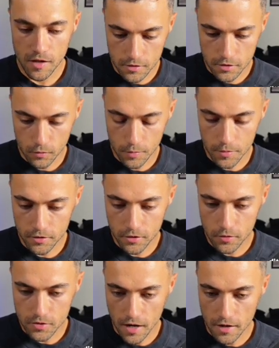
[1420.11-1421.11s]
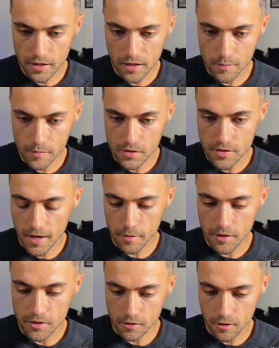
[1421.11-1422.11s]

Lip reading: So what I'm gonna do is anytime this animation